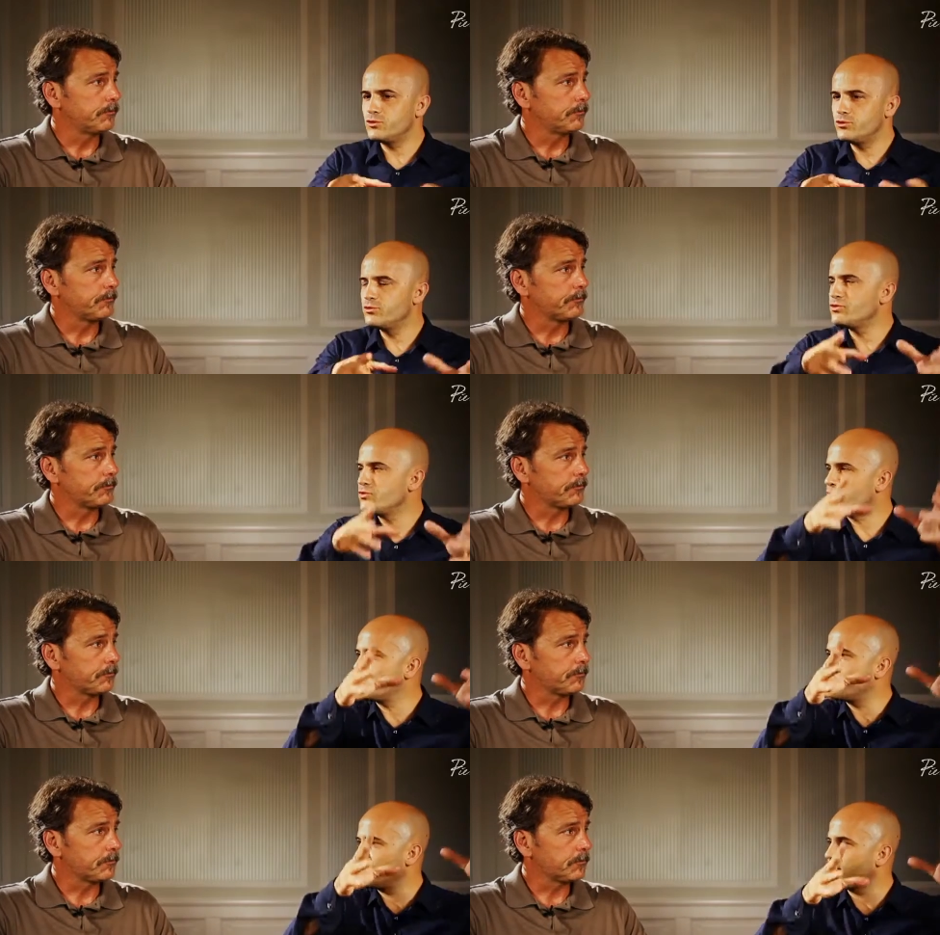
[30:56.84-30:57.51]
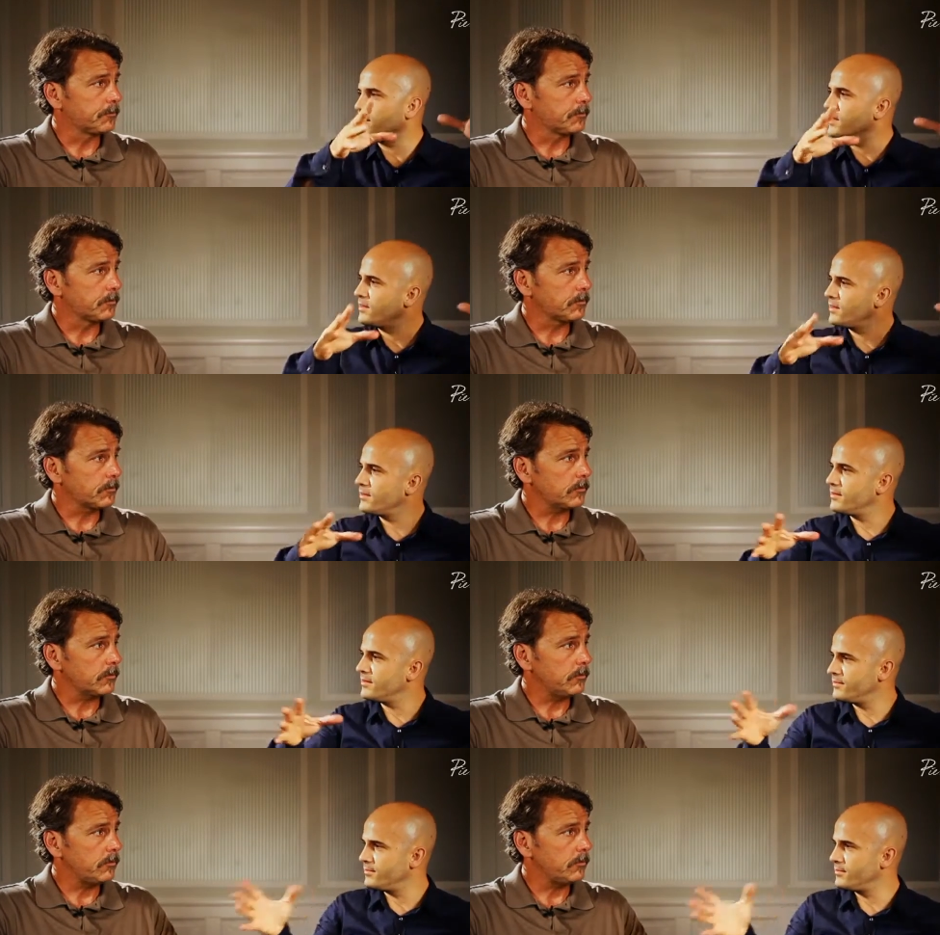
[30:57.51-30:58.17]
Speaker 1: due to the fact that
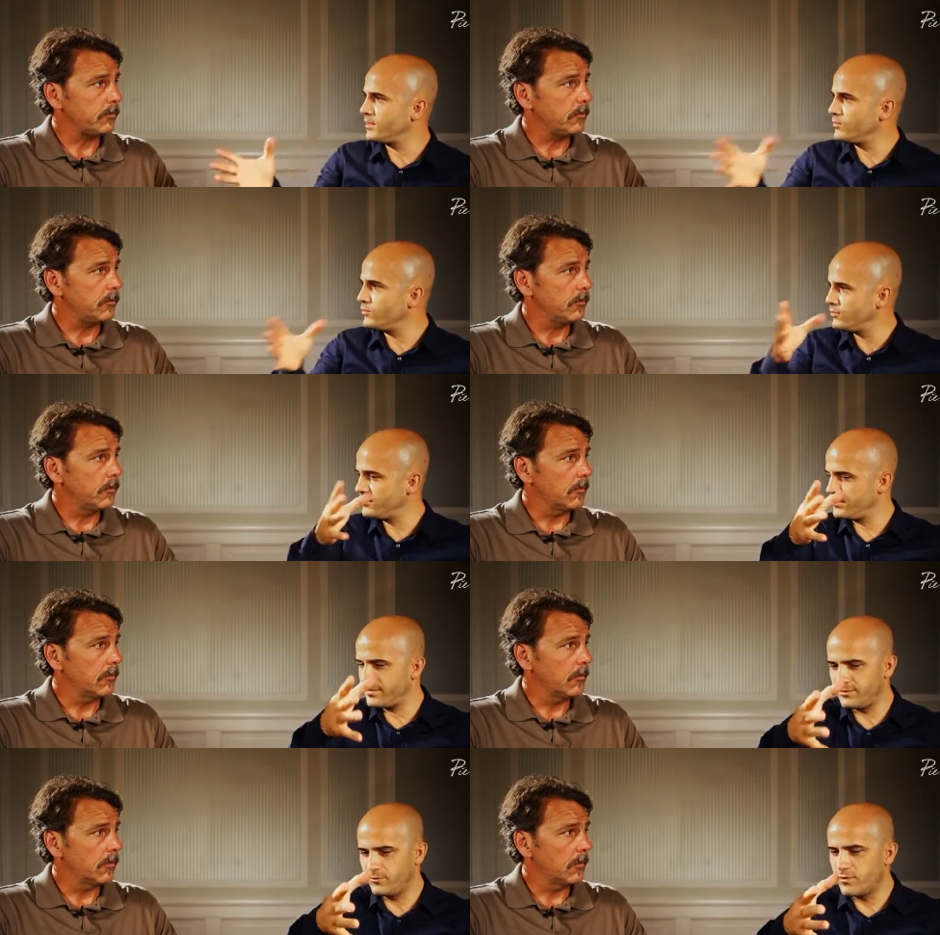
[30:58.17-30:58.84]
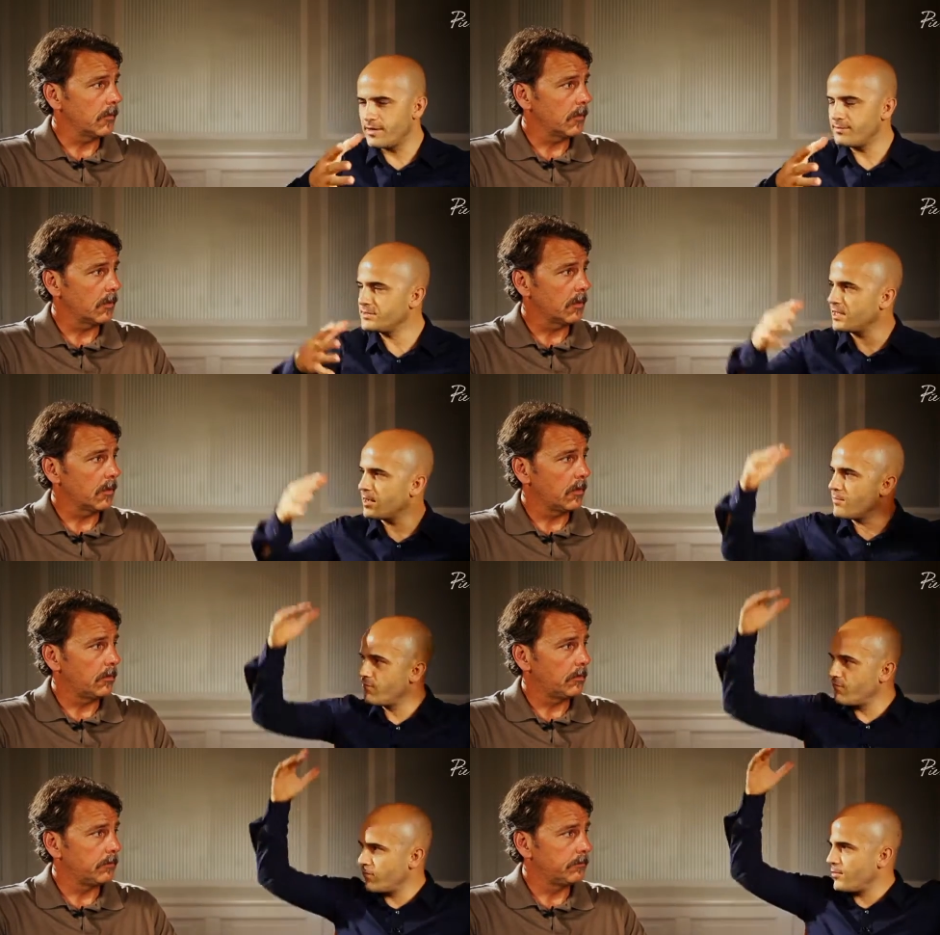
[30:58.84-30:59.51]
the grapes
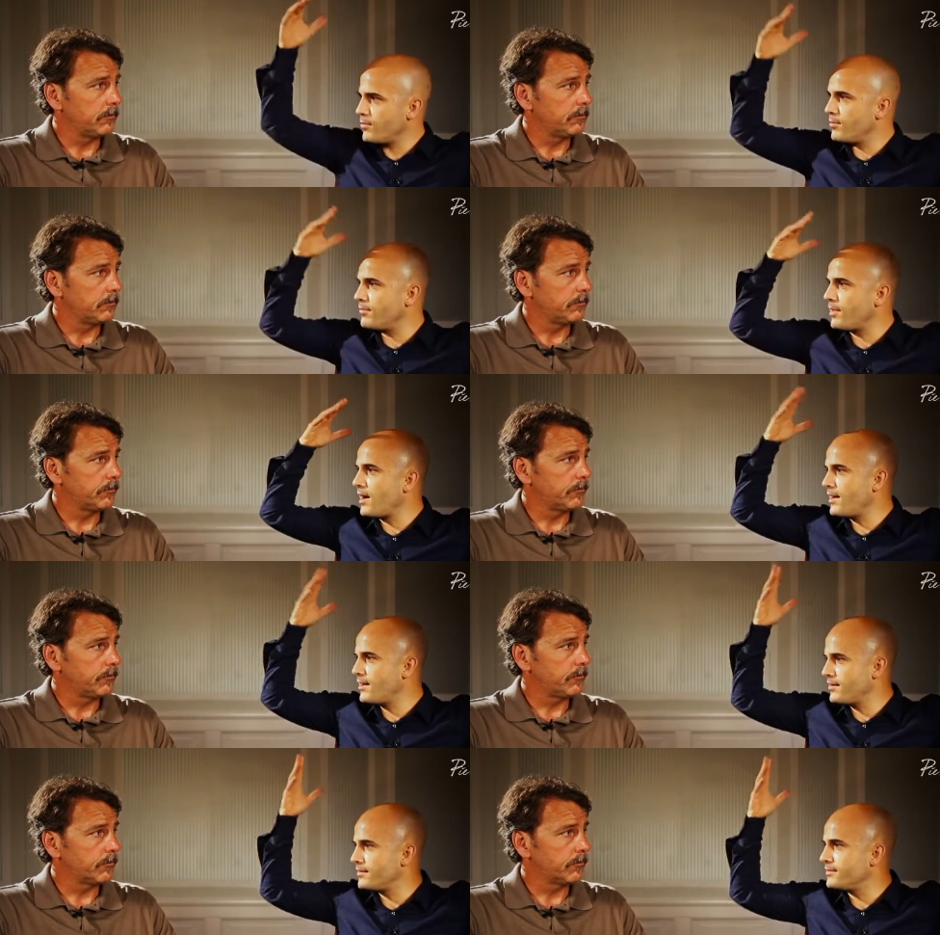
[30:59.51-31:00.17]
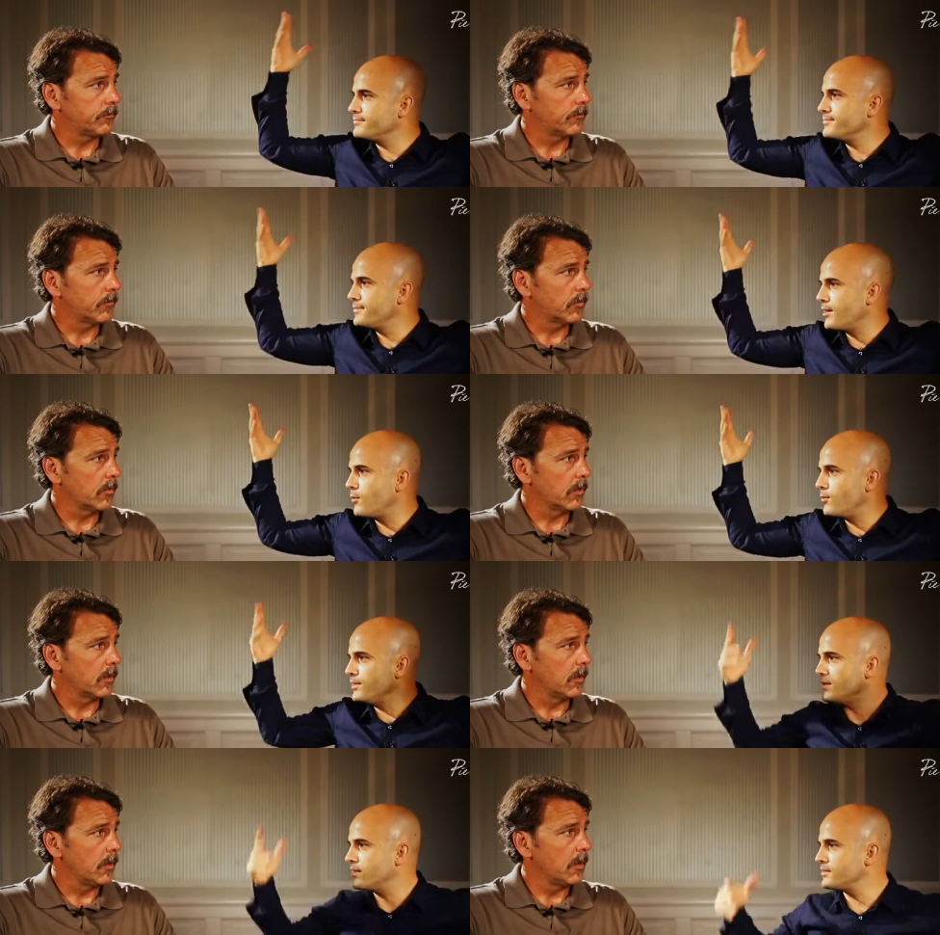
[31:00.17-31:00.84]
come from higher
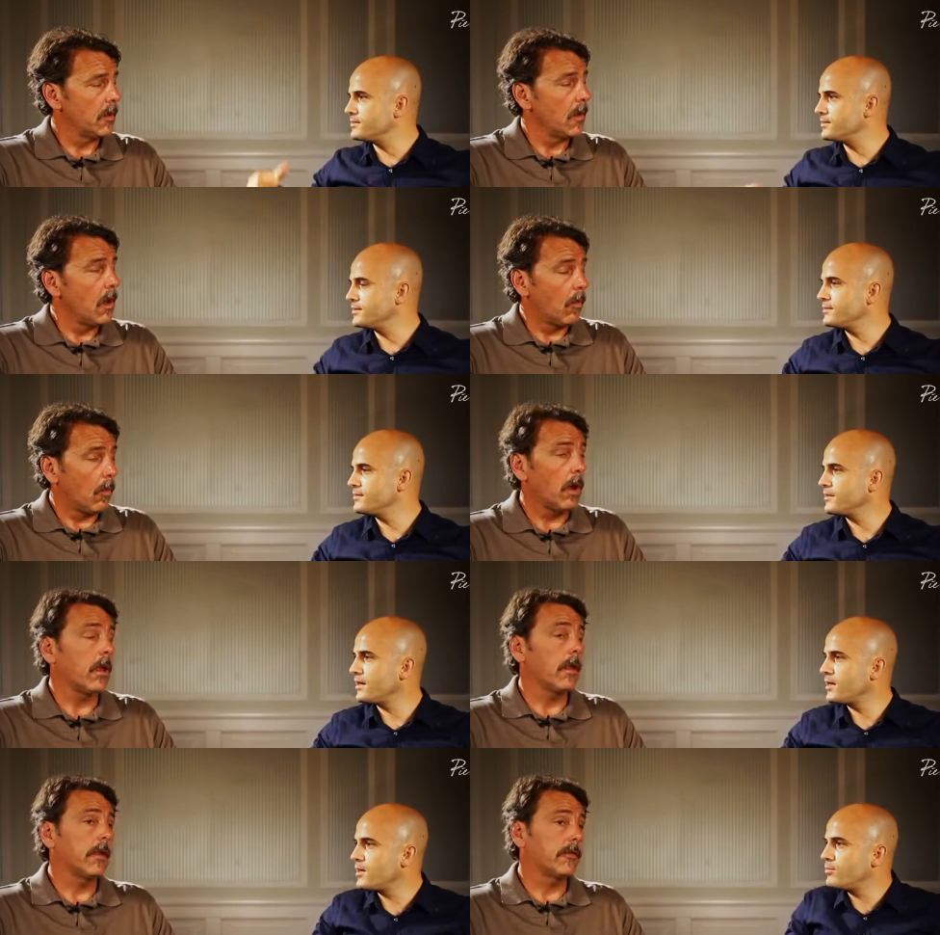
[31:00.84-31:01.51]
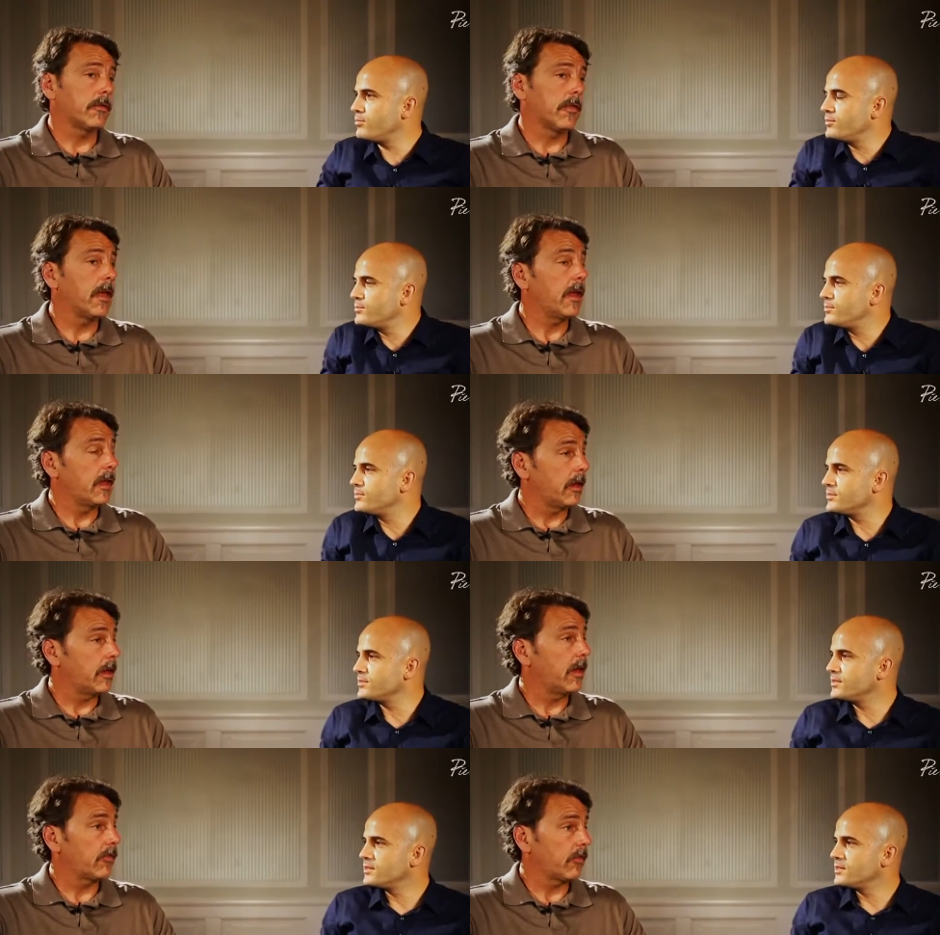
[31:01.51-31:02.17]
vineyards. Yeah?
Speaker 2: Well, it
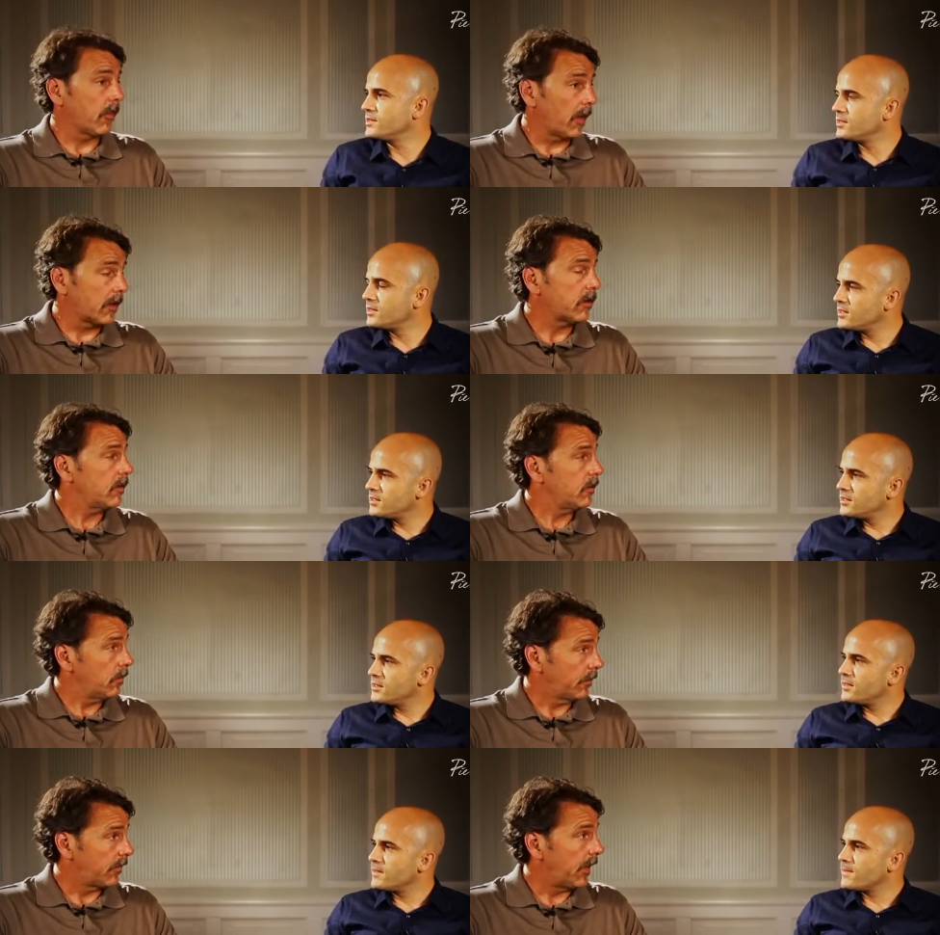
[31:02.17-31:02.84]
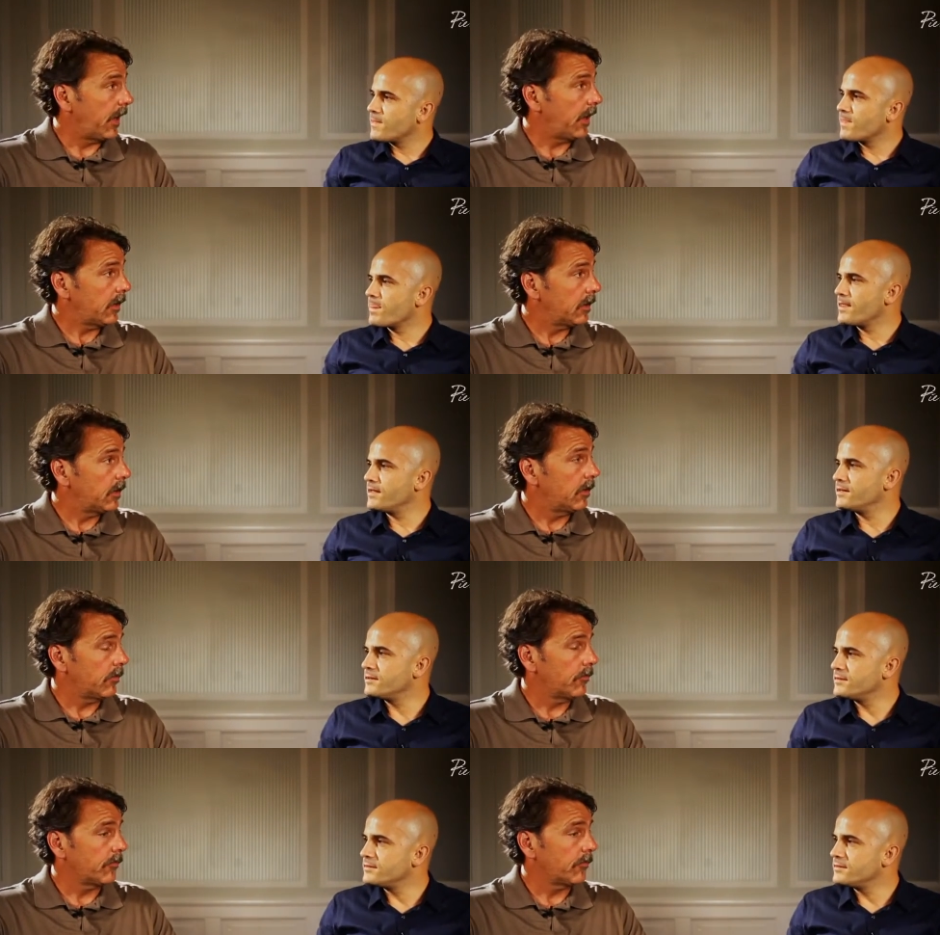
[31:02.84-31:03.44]
has a lot to do with that. You know,